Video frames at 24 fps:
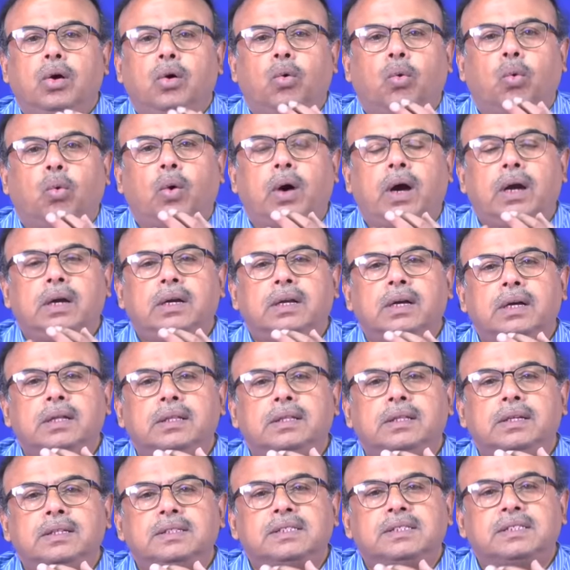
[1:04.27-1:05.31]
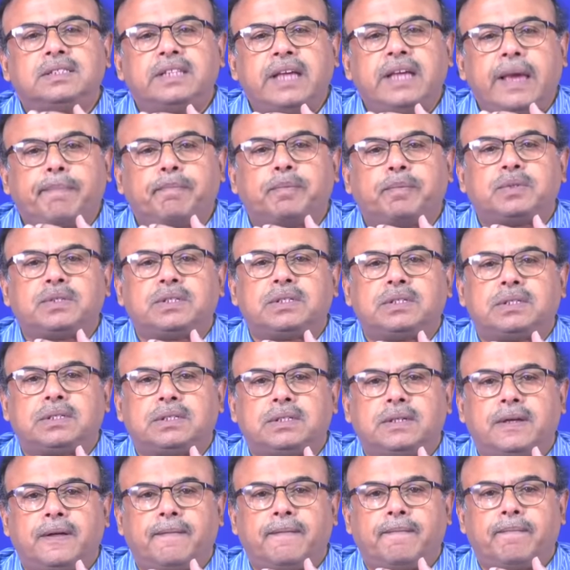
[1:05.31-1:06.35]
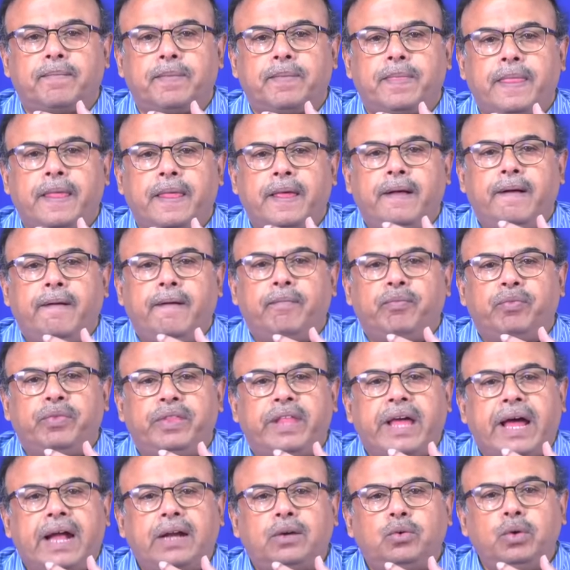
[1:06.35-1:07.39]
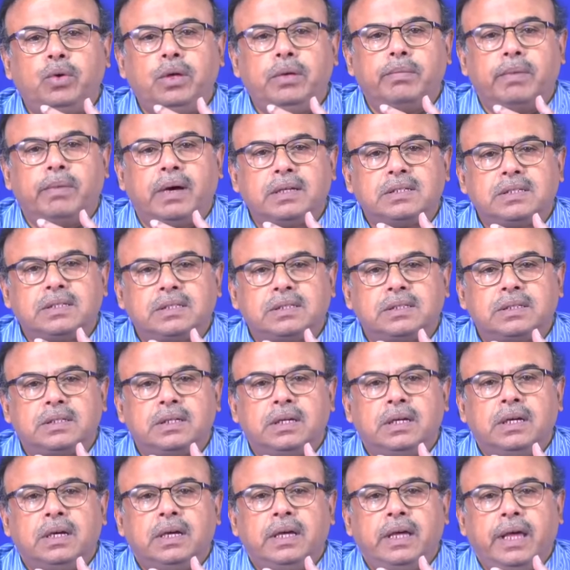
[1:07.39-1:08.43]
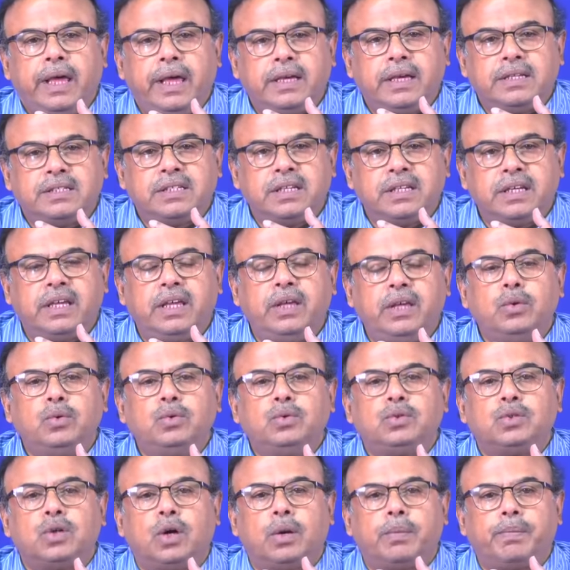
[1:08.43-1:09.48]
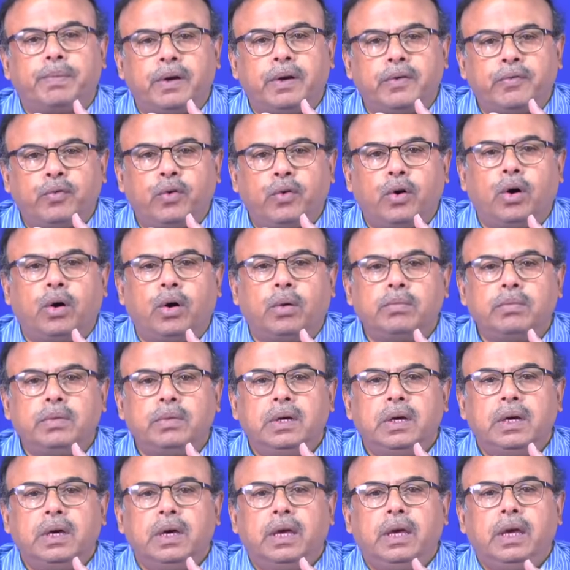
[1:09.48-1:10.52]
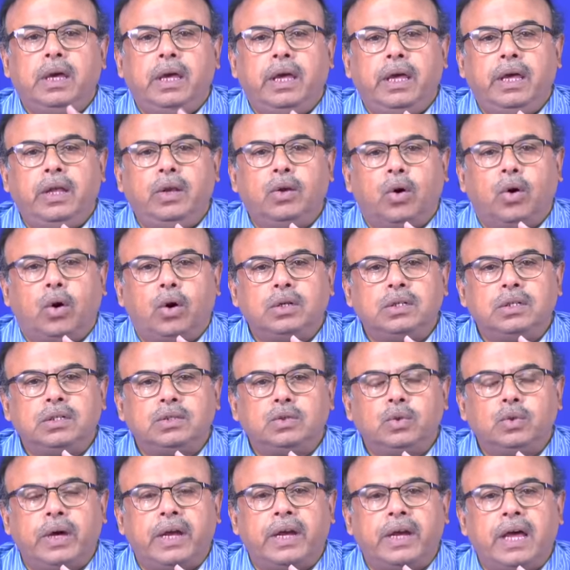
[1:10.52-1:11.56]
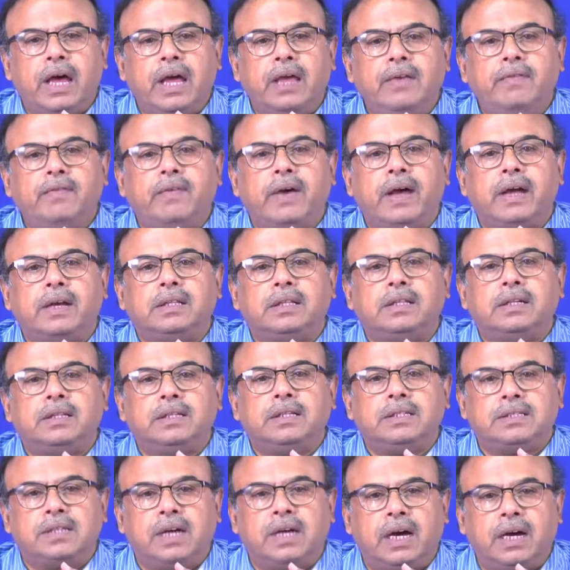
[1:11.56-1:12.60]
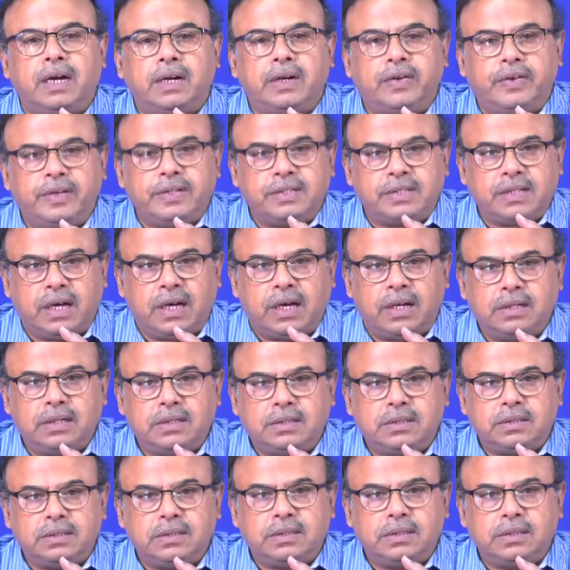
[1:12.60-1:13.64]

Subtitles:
what are the steps that we must execute or perform in order to arrive at the desired result,